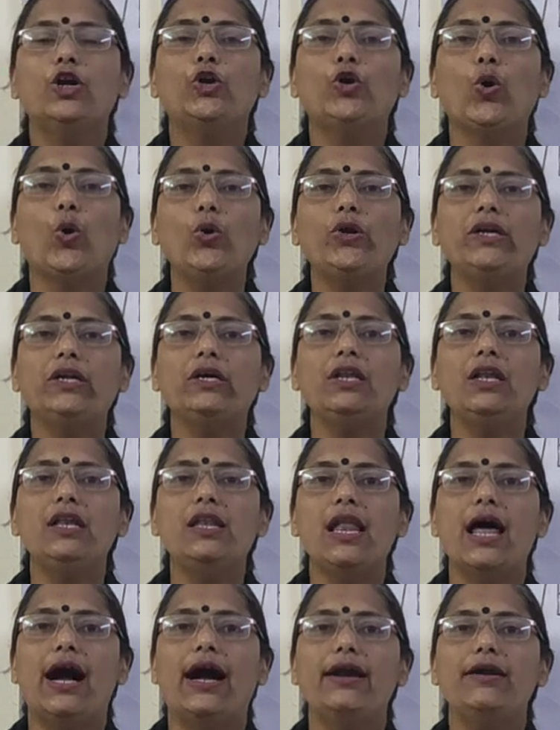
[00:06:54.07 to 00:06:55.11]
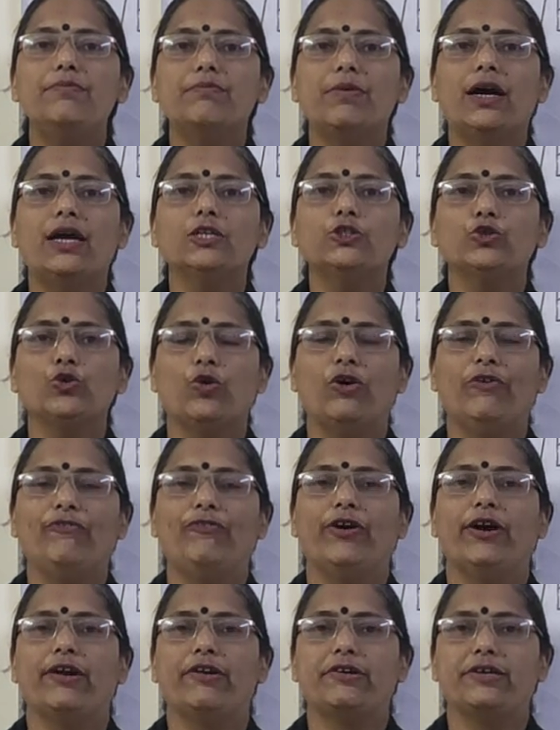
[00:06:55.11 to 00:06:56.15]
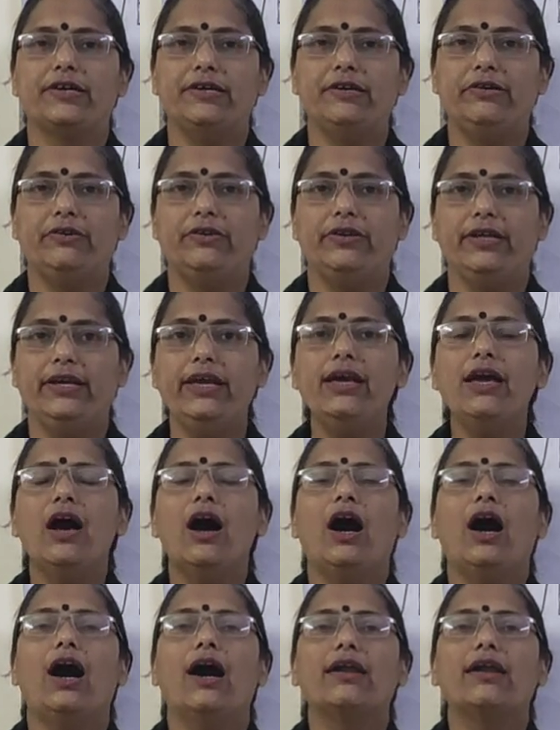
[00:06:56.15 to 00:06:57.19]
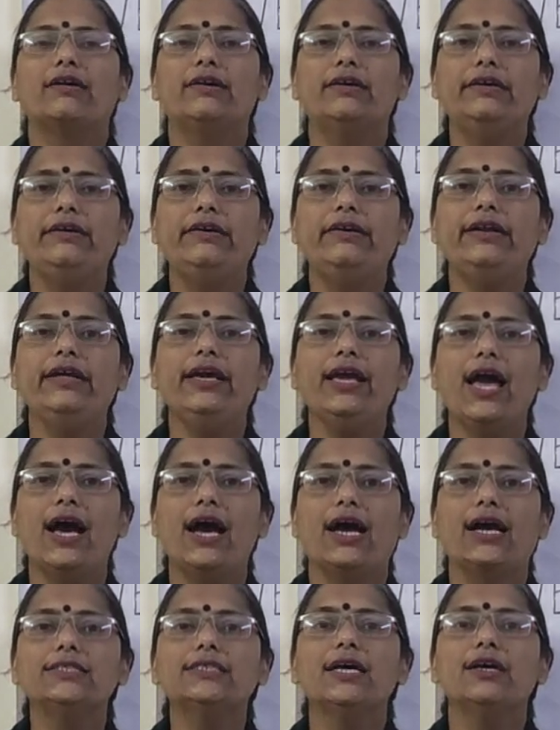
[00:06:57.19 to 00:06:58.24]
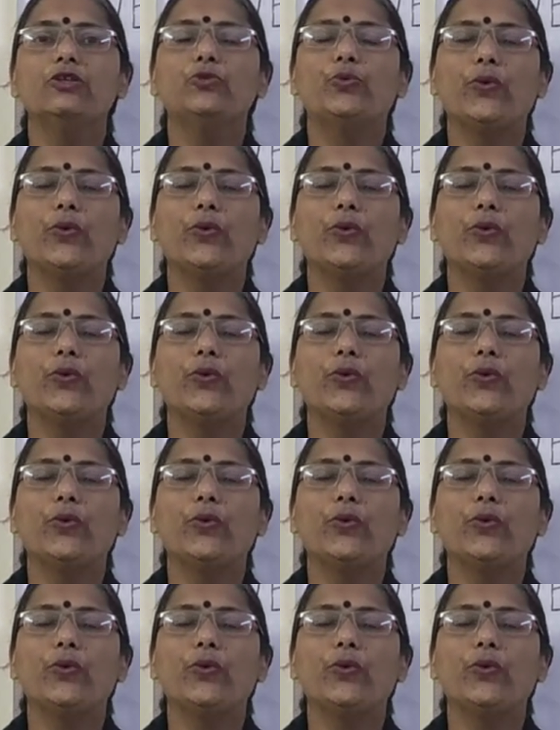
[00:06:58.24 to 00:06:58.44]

total land mass of our country has